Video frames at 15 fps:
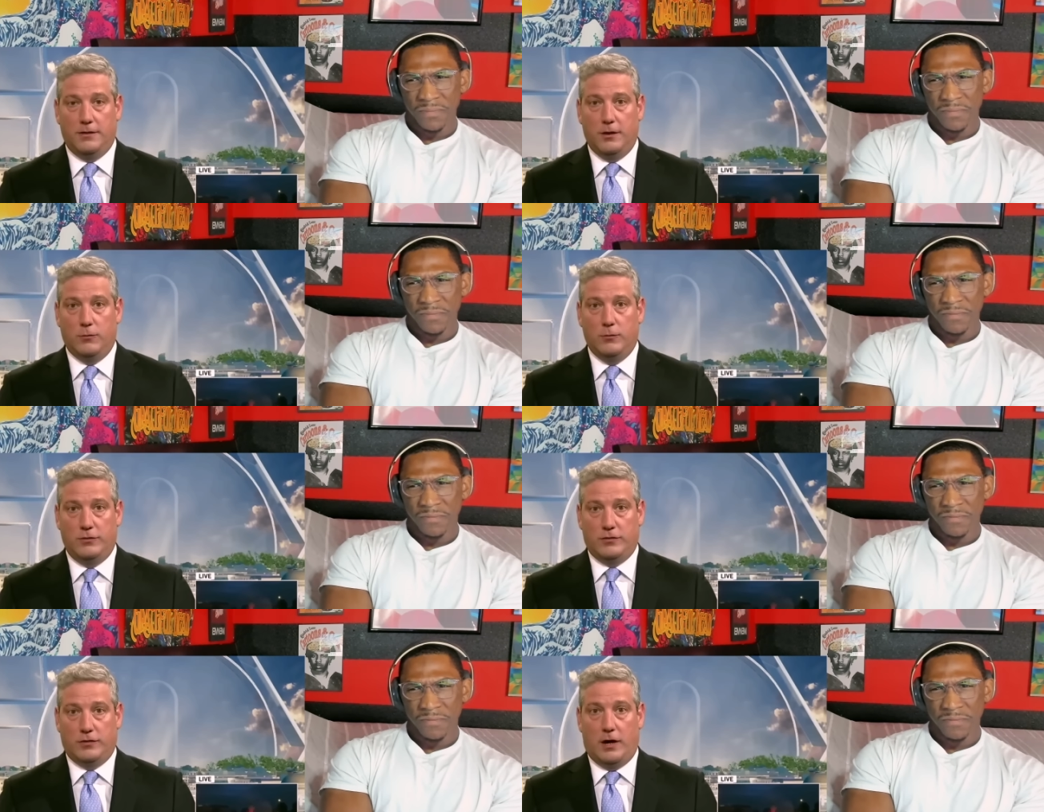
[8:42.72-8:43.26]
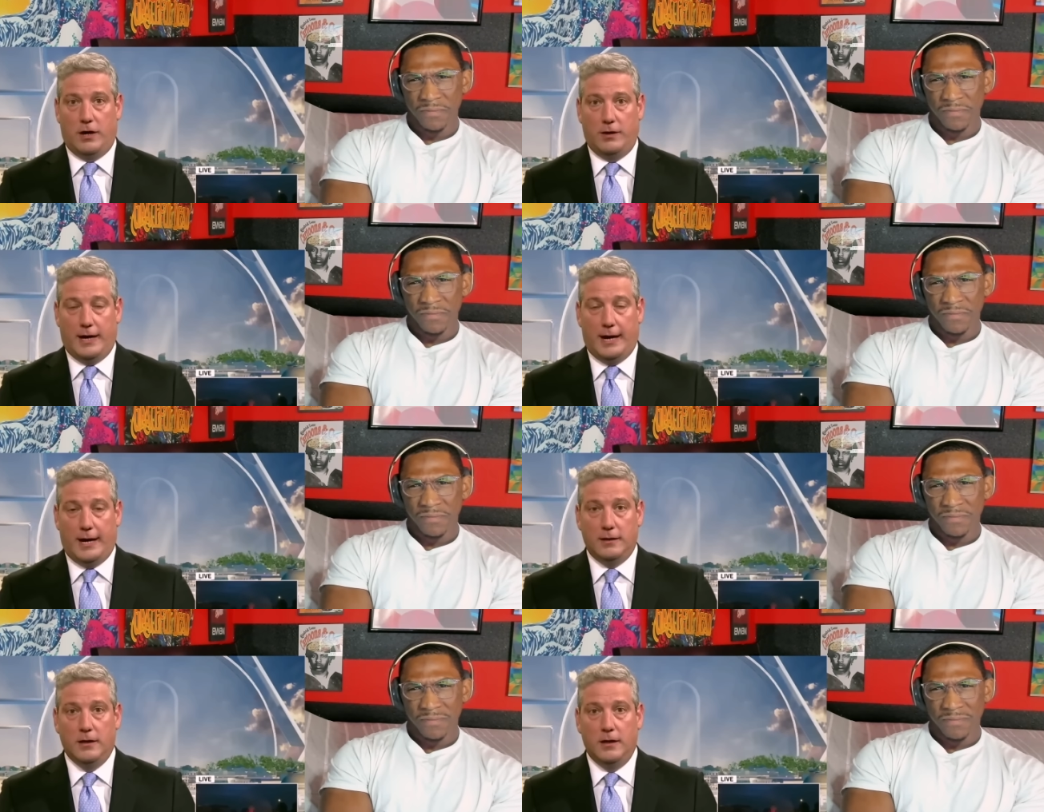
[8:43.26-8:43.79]
Speaker 1: And I think we saw
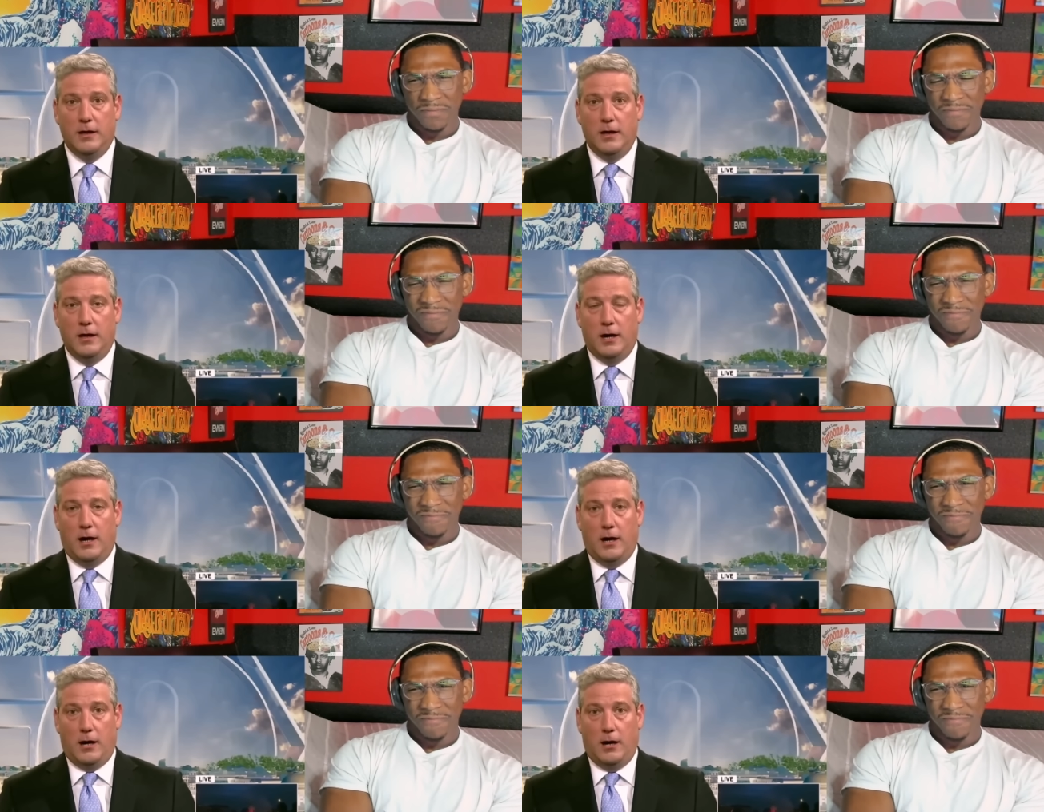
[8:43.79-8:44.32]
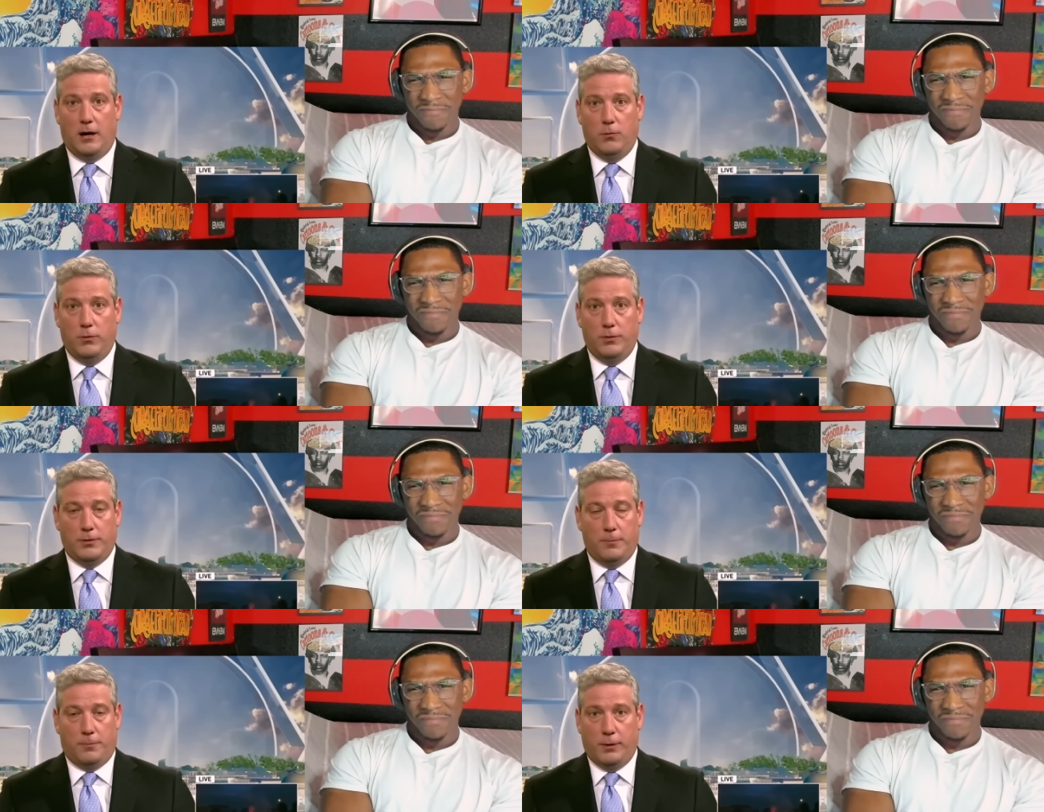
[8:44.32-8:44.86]
that uh,
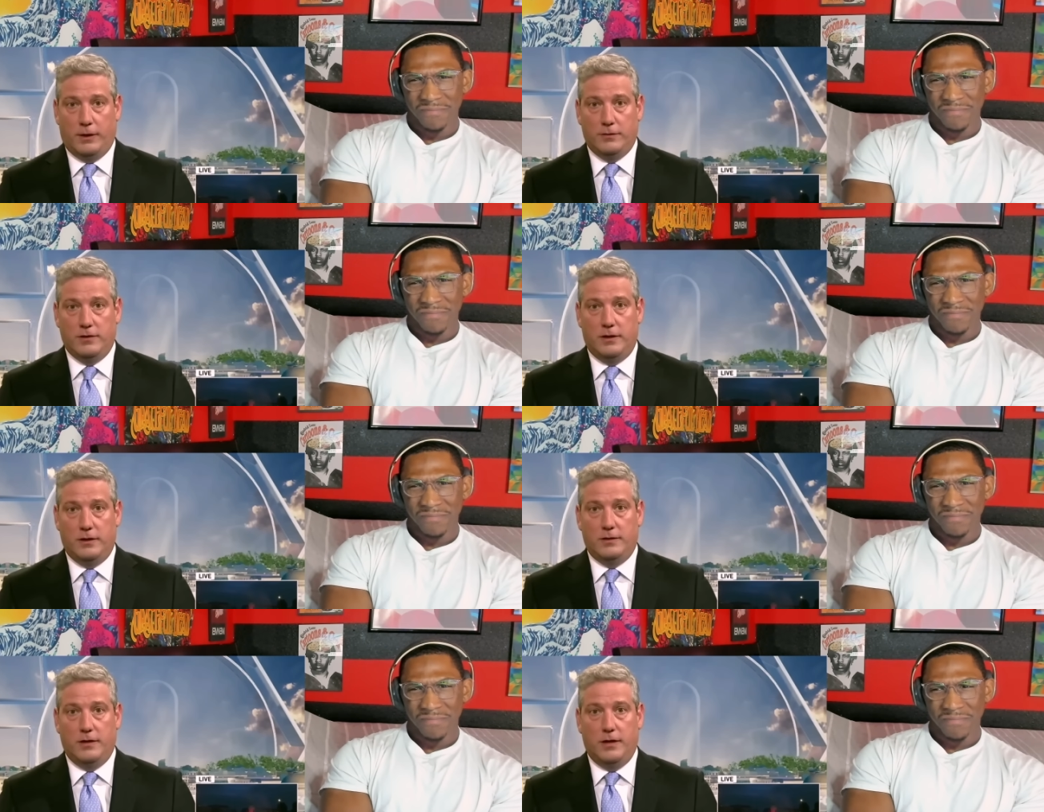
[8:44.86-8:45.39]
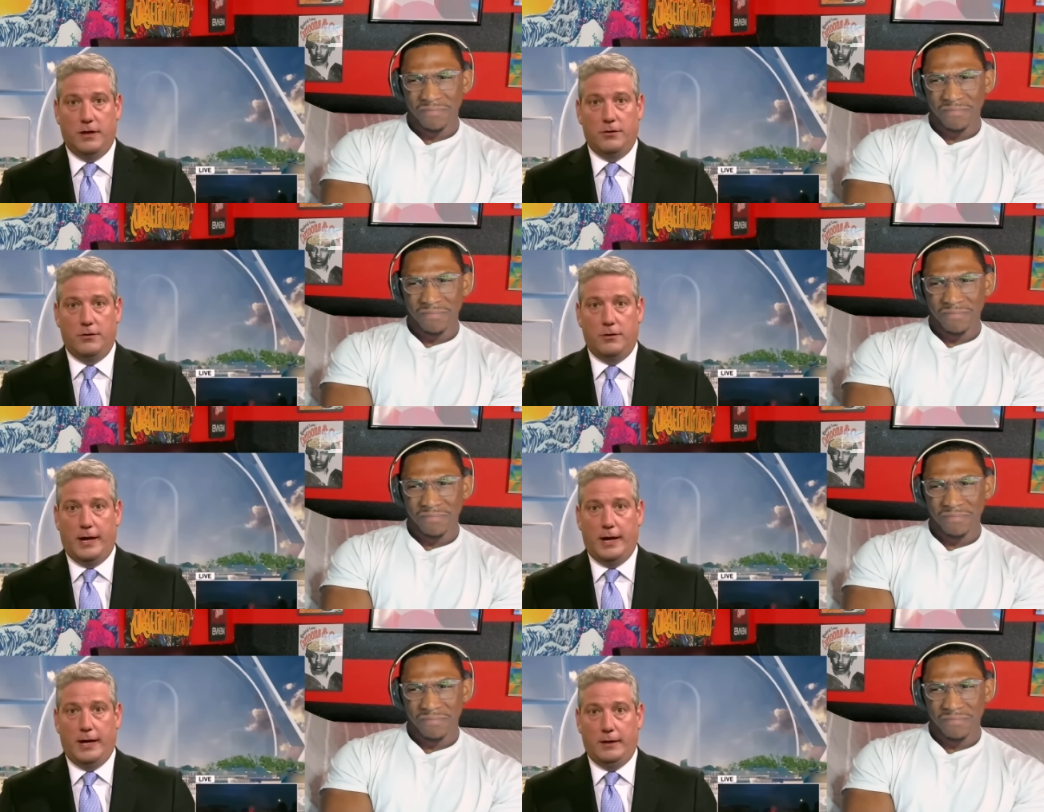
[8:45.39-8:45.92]
with the president the
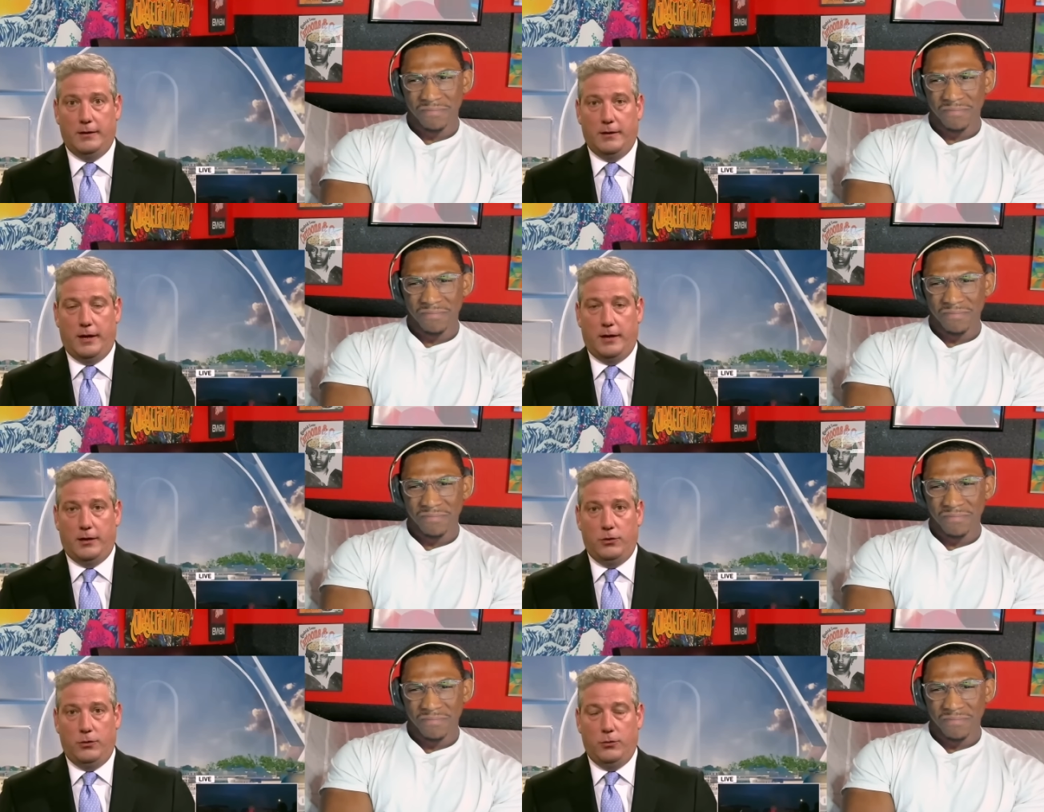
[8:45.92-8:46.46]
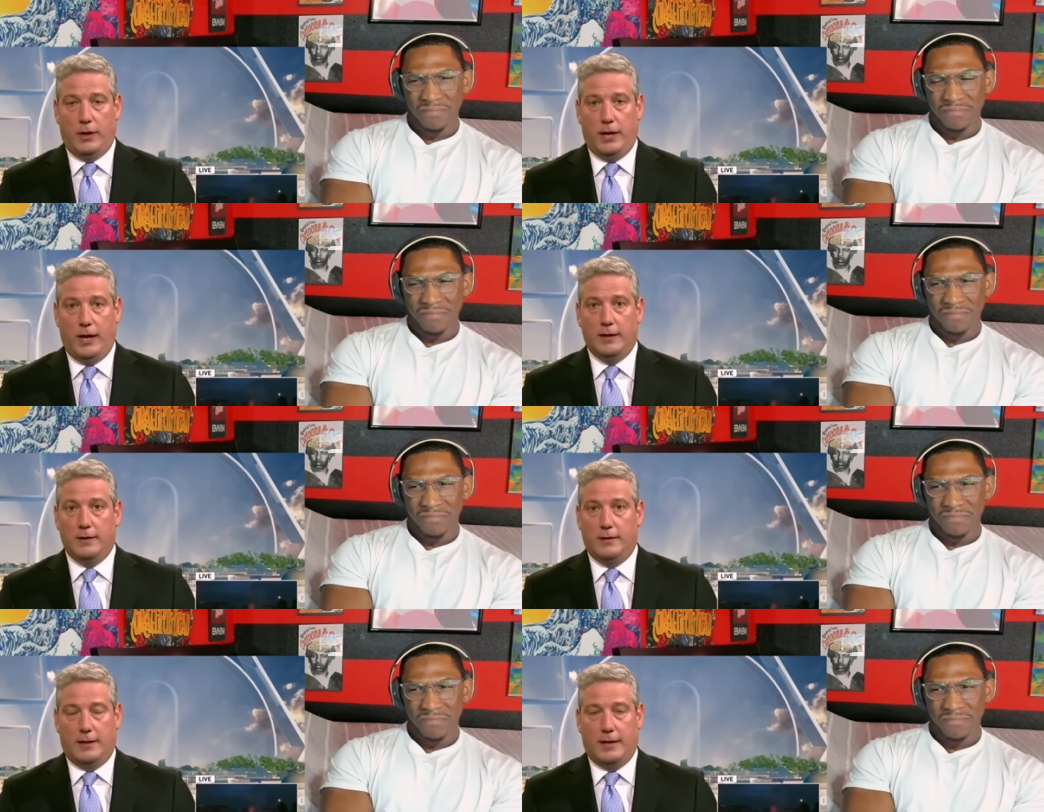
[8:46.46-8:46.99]
other night. Like, you
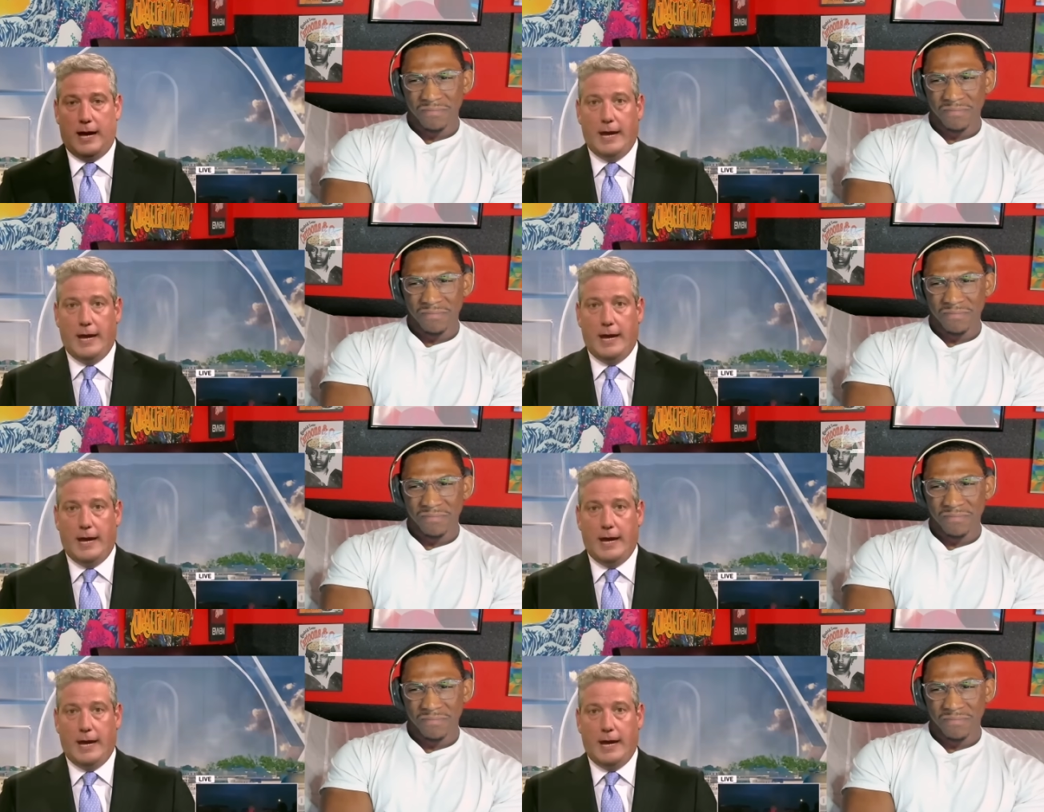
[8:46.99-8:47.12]
can't